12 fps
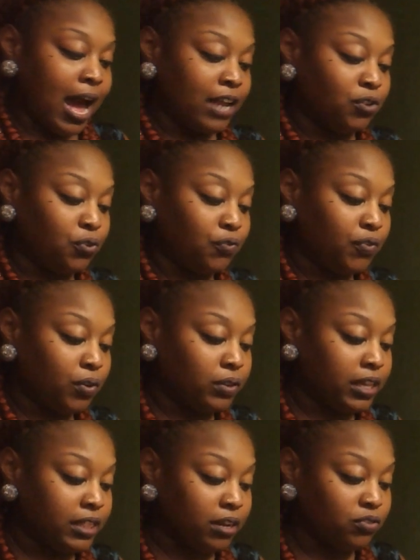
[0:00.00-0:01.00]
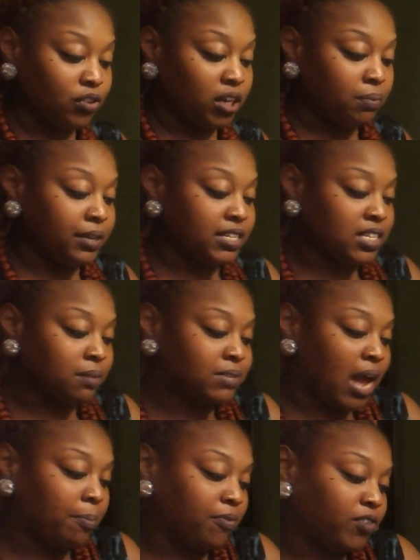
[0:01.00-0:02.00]
I do feel that there's going to be some
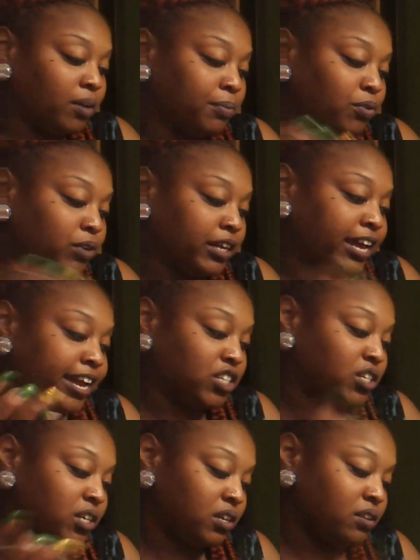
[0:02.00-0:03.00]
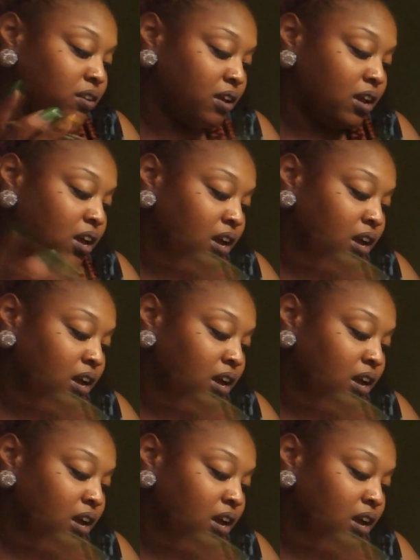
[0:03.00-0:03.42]
type of communication.